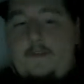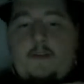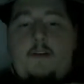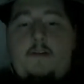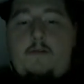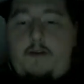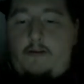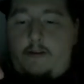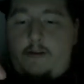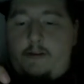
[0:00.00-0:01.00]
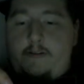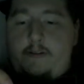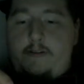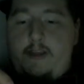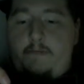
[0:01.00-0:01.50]
Oh well, I'll
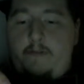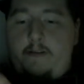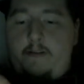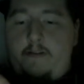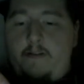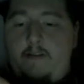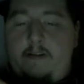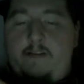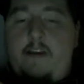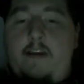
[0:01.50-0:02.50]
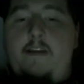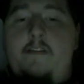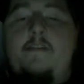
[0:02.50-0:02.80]
just tamp it in like that.